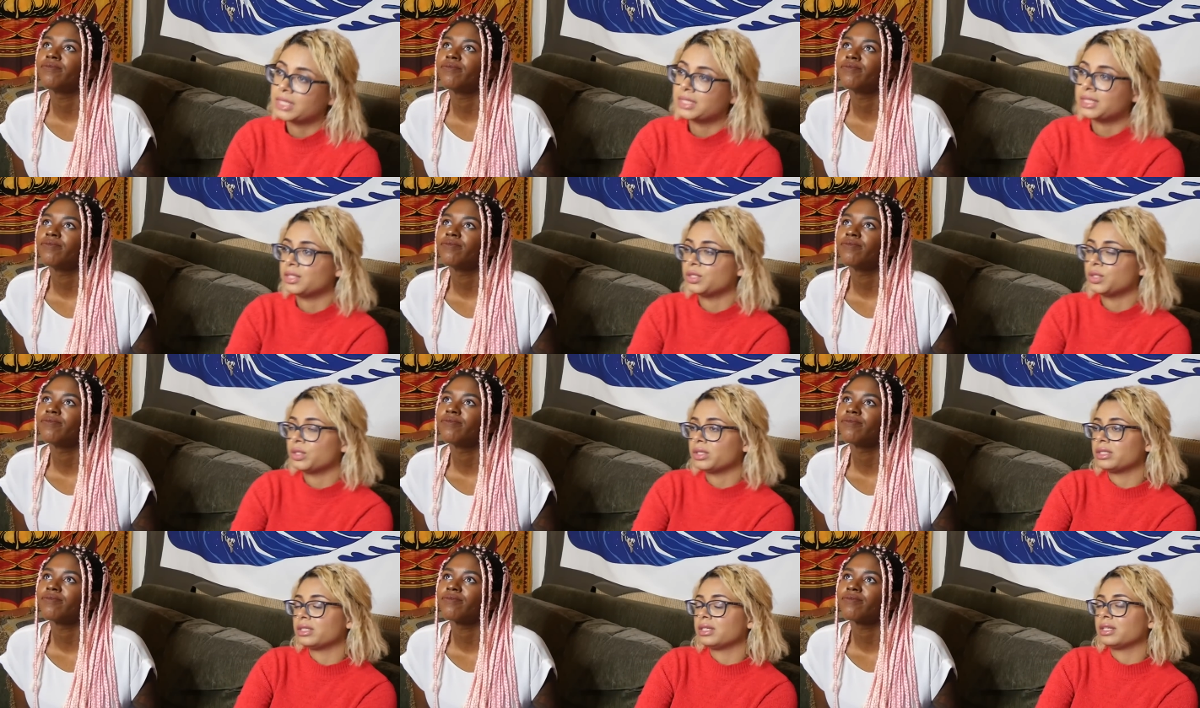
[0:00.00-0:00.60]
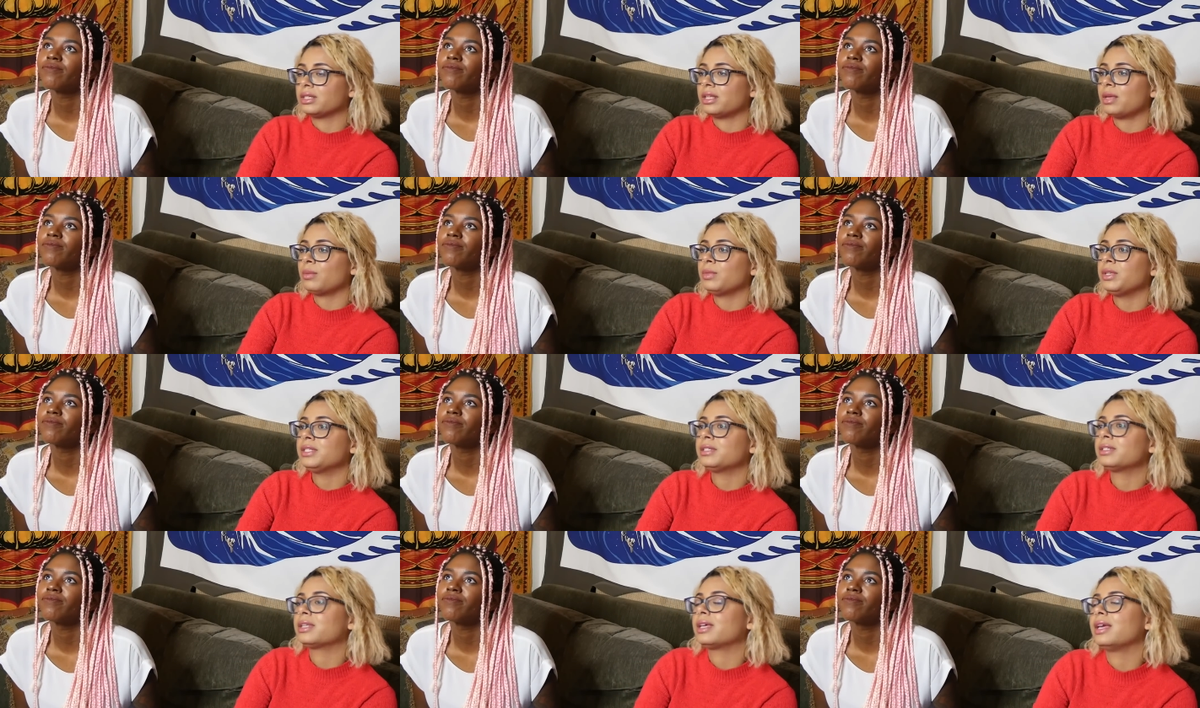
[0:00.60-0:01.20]
Speaker 1: That's interesting. That
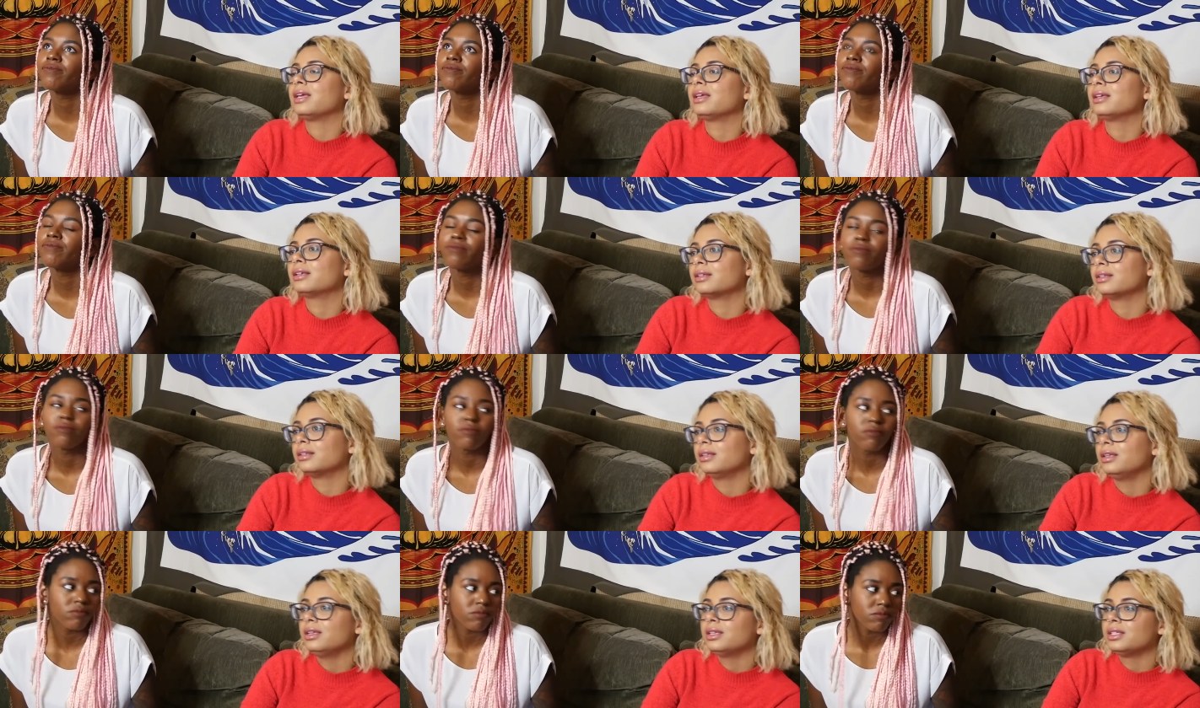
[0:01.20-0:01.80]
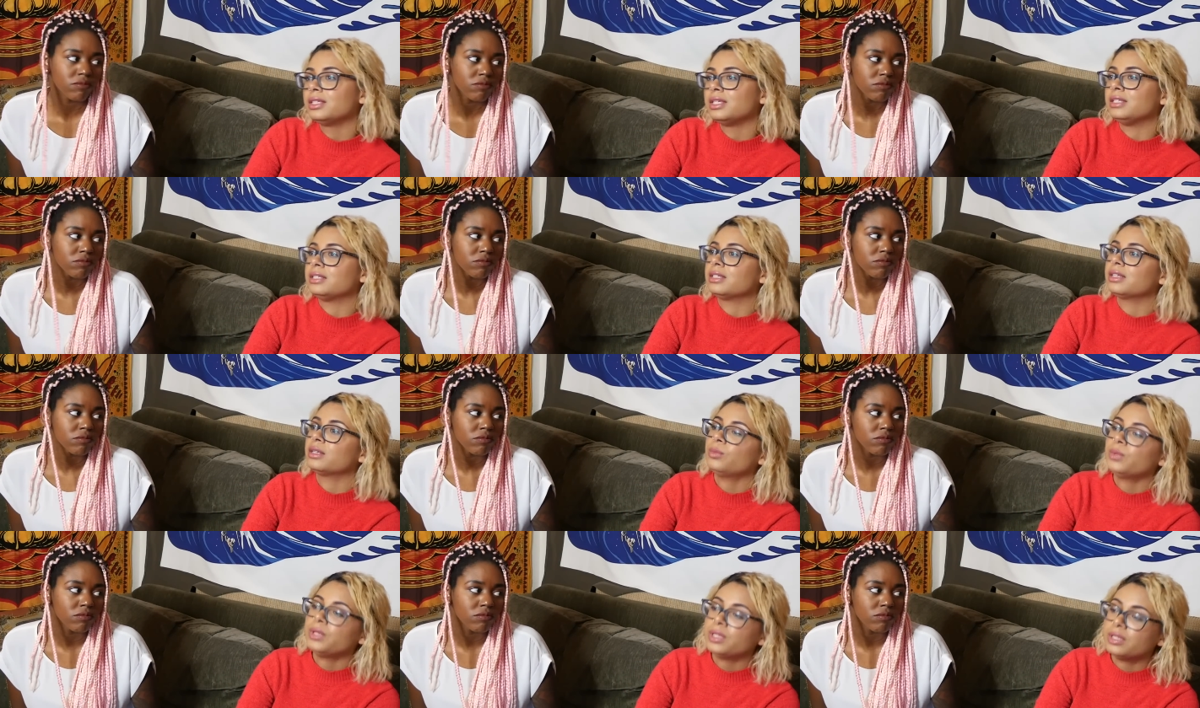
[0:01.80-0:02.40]
means like he's
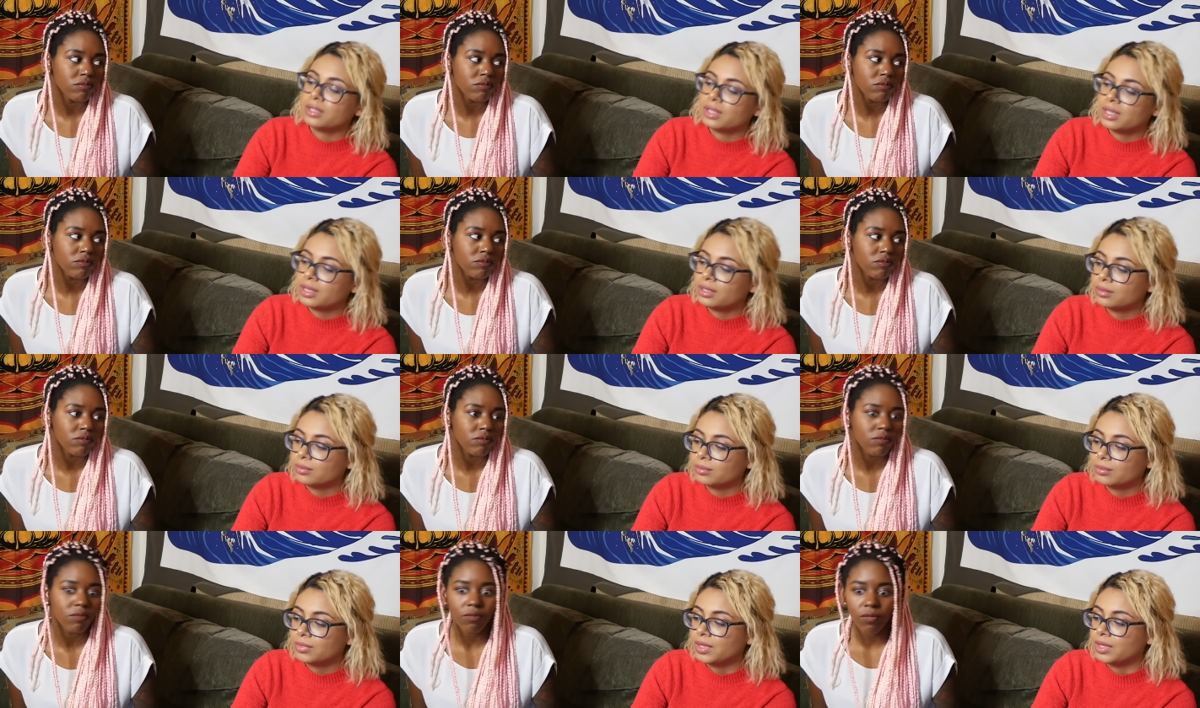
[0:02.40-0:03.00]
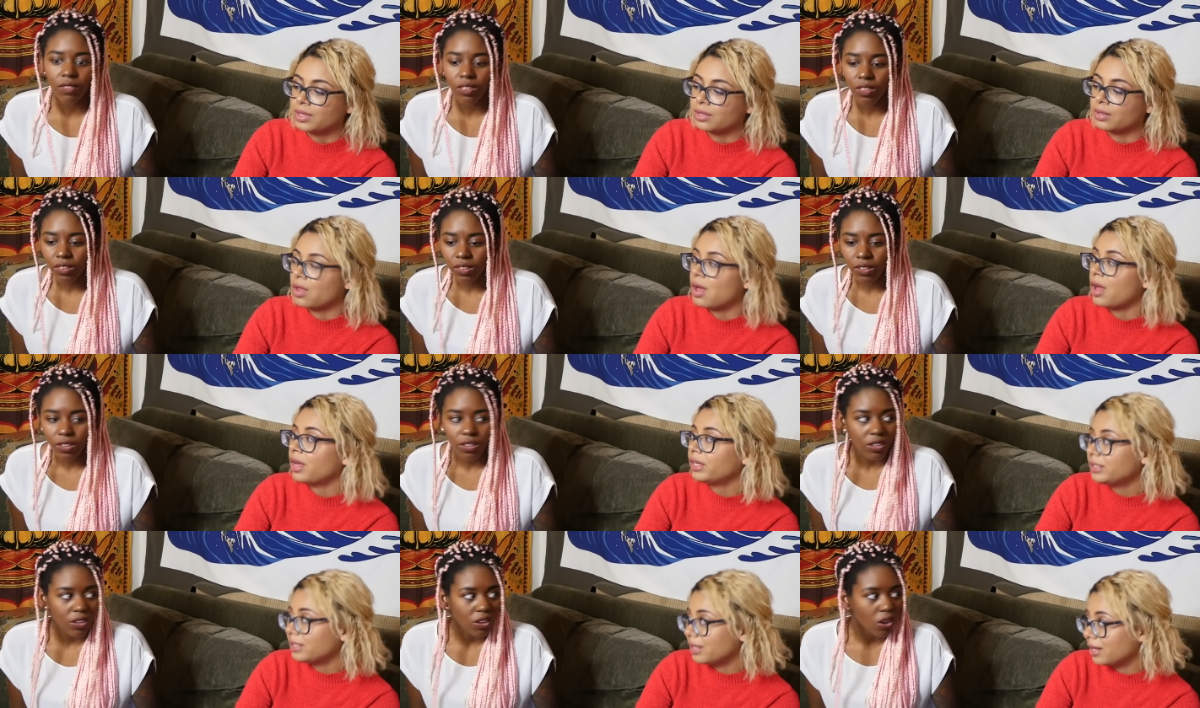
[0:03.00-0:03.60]
gonna be like
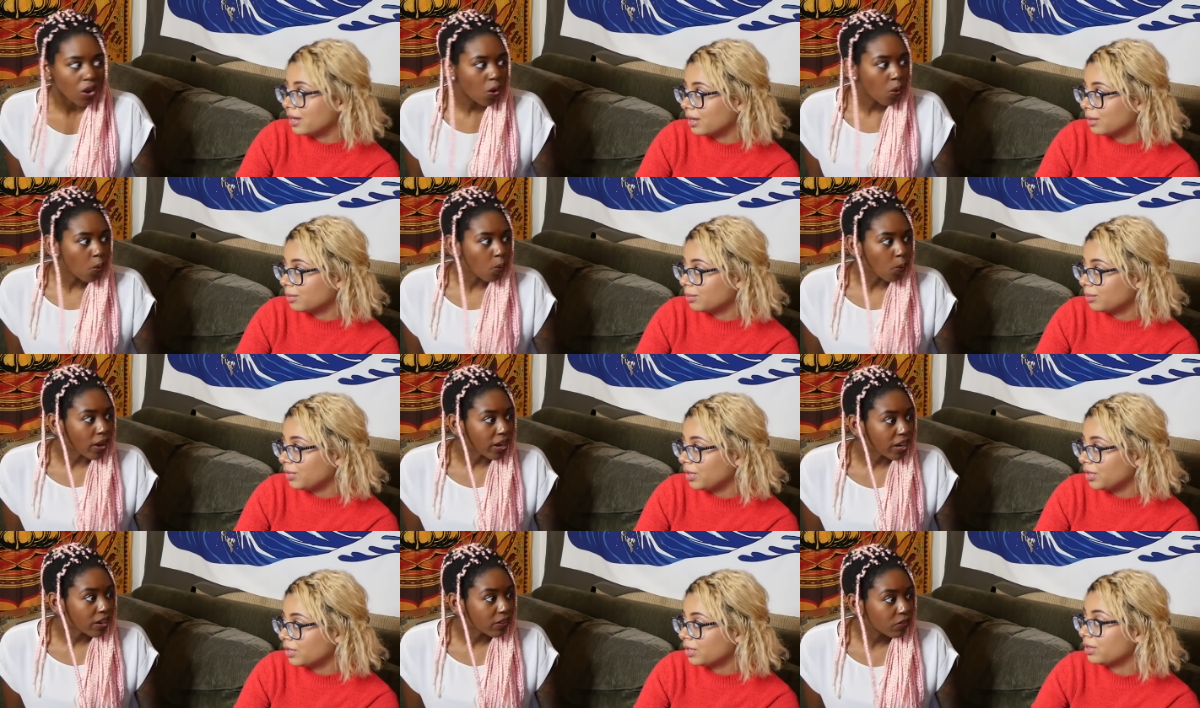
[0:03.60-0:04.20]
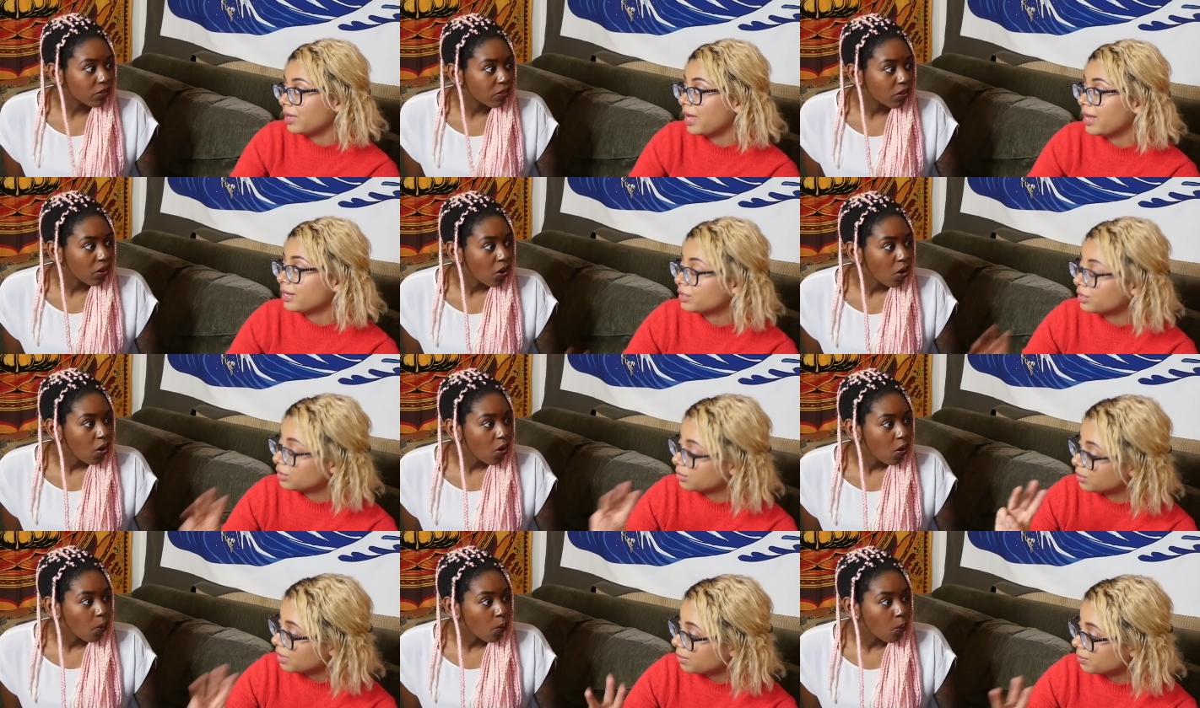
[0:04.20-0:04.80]
locked up. What the if,
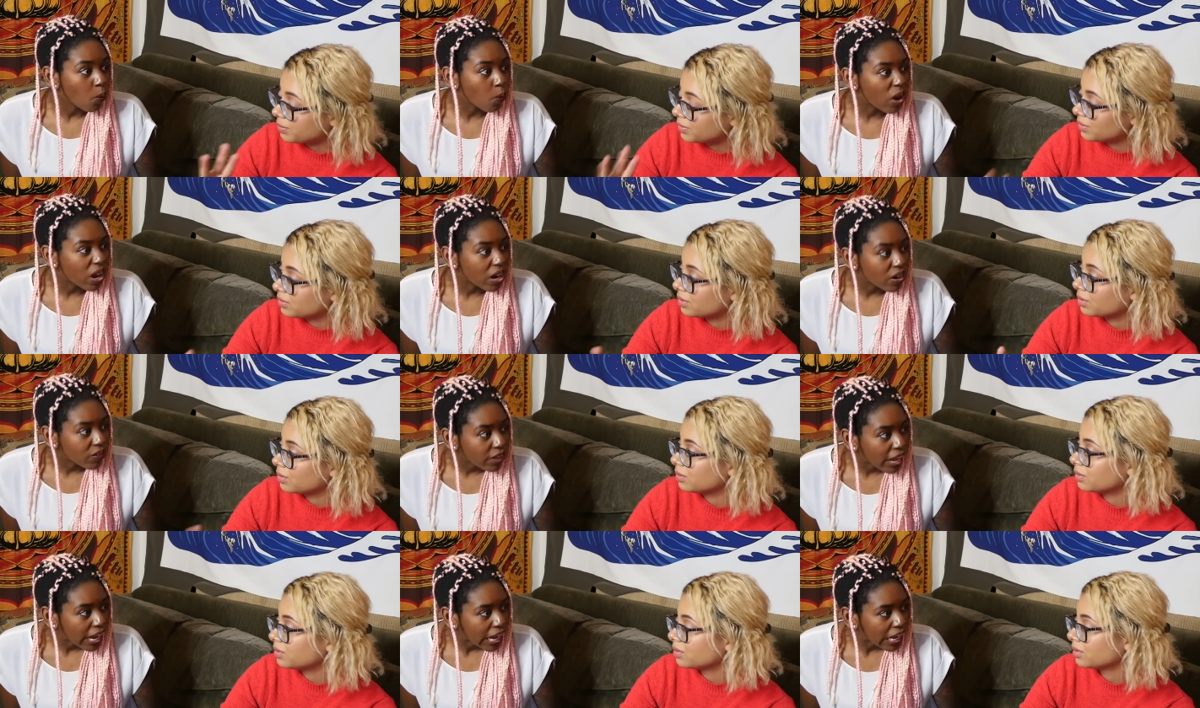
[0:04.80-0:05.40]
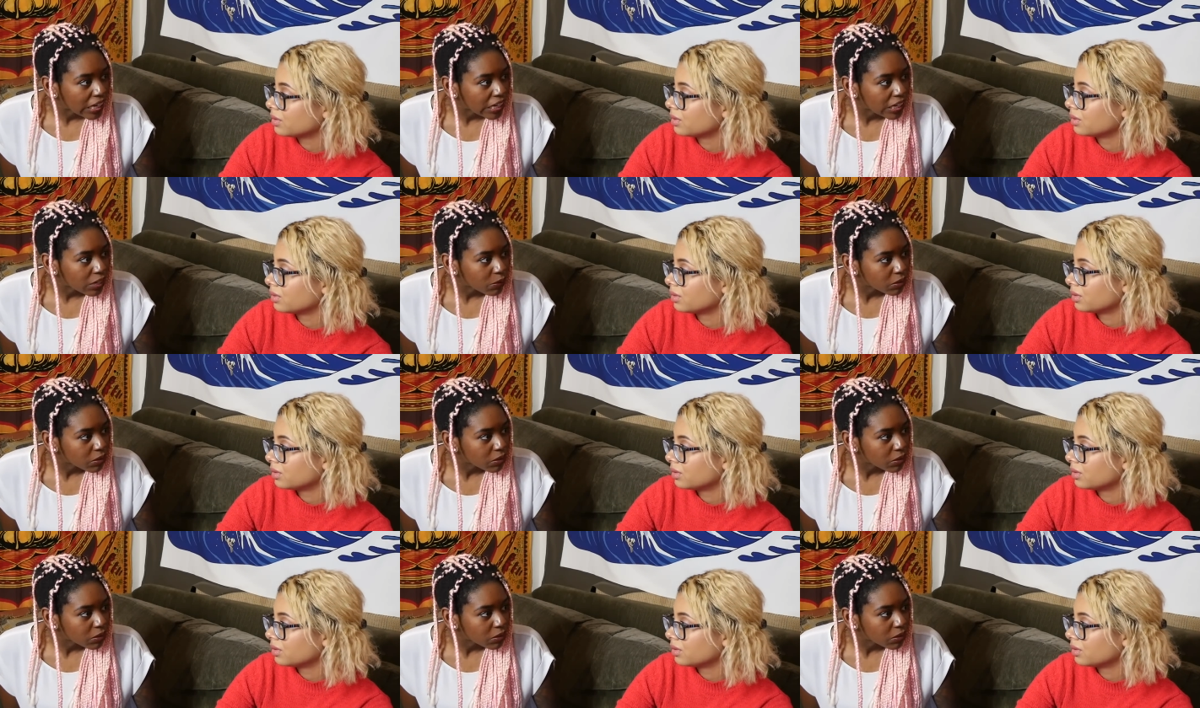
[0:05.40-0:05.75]
last three episodes. What if Annie